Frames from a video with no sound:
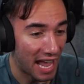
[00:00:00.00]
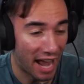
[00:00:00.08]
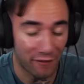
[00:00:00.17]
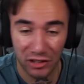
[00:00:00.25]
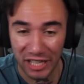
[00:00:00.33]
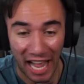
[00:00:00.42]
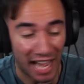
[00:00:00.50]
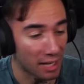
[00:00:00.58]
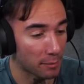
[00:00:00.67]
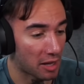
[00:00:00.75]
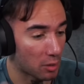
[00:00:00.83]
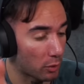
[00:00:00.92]
Every
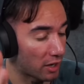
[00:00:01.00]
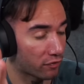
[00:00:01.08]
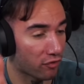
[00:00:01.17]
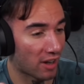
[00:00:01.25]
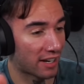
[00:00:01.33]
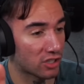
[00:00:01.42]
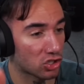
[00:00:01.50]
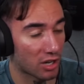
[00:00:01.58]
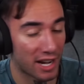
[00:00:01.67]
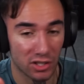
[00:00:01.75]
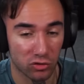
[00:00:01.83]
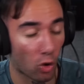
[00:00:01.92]
anime with a fucking
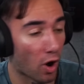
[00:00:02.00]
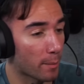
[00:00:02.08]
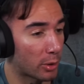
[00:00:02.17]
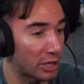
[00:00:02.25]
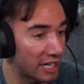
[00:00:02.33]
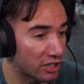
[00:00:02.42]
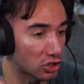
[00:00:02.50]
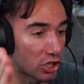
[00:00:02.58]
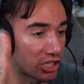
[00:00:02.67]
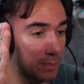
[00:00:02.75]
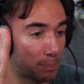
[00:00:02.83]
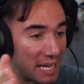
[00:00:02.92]
Transformer in it
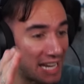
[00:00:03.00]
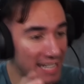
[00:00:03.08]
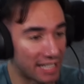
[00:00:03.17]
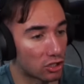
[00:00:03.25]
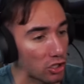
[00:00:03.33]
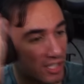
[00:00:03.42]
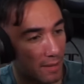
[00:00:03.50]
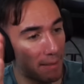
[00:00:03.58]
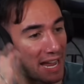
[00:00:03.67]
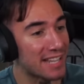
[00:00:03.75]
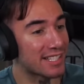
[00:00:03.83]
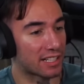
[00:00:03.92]
looks peak. It looks
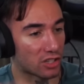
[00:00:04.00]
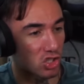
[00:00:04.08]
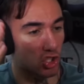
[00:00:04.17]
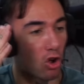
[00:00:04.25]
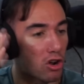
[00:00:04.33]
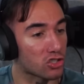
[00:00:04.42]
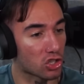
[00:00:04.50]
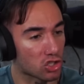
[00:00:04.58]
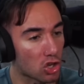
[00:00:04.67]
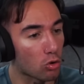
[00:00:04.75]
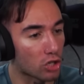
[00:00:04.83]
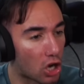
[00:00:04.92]
amazing, and the songs are
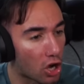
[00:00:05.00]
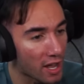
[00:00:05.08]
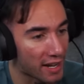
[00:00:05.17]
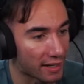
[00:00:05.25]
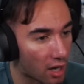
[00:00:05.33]
so good.